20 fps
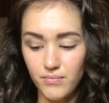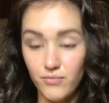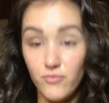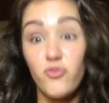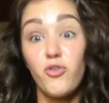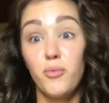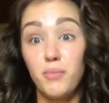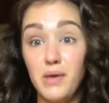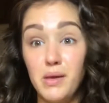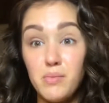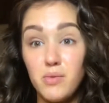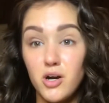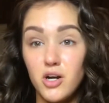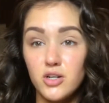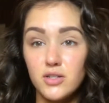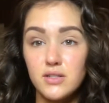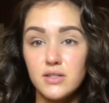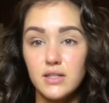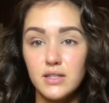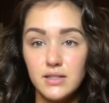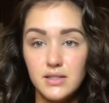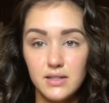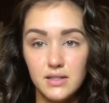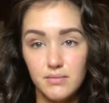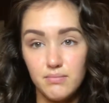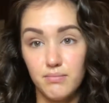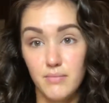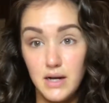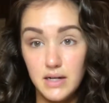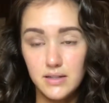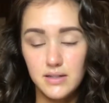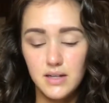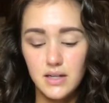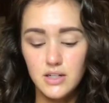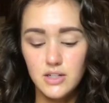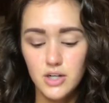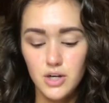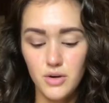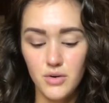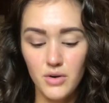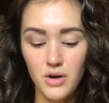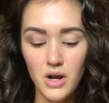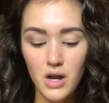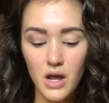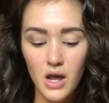for me personally, my skin tone.